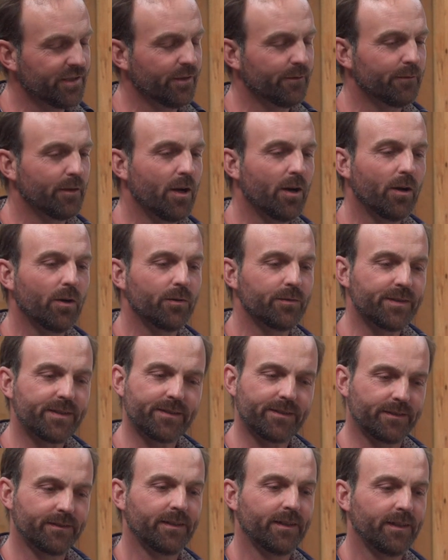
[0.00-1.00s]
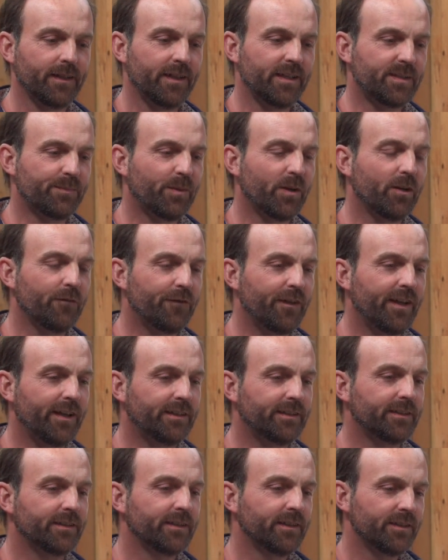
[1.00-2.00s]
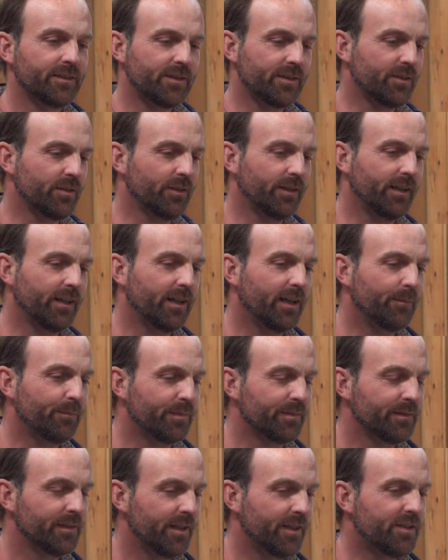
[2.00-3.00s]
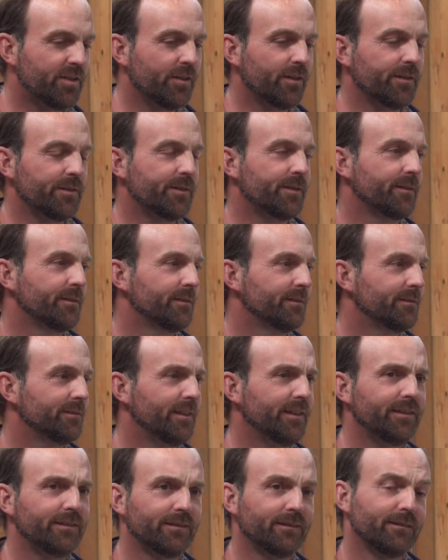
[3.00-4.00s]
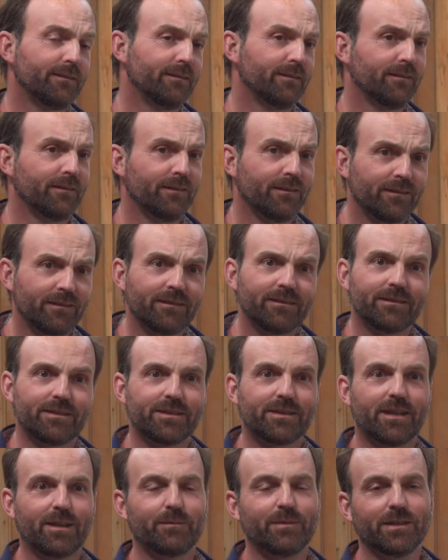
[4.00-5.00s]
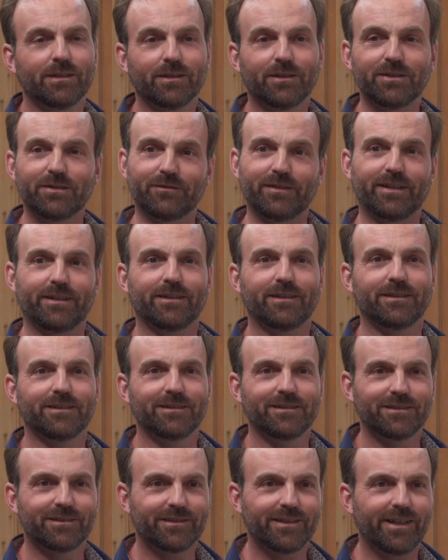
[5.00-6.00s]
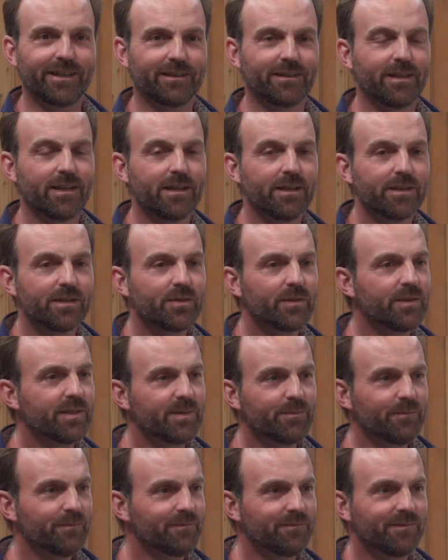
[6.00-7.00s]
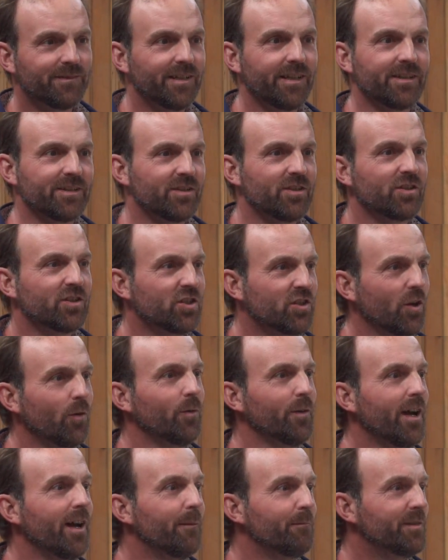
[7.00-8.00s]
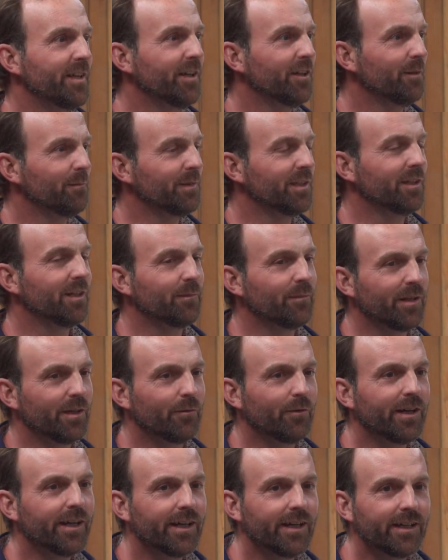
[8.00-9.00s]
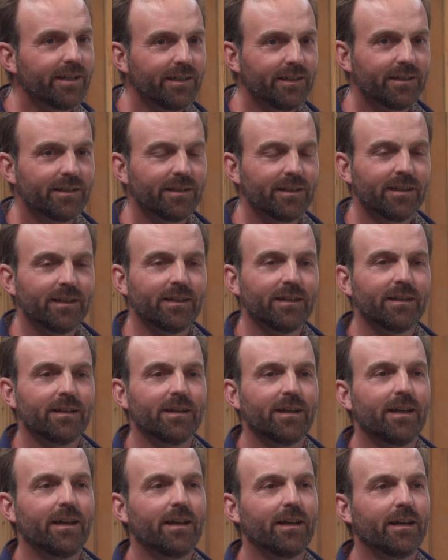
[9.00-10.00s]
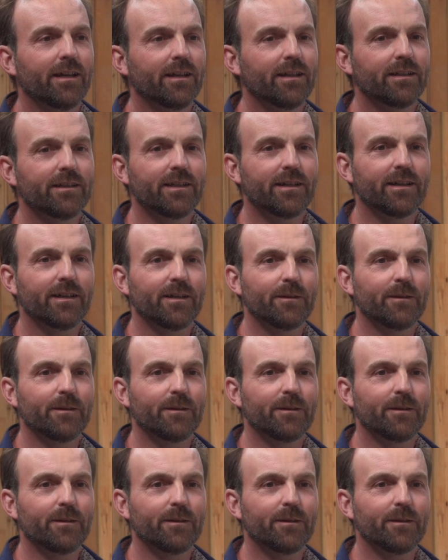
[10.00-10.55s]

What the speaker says: of your rows. It's perfect. Just hook it up. It's yours," right? Just gave me a cultivator. Great. So these things just showed up to help me on my way, and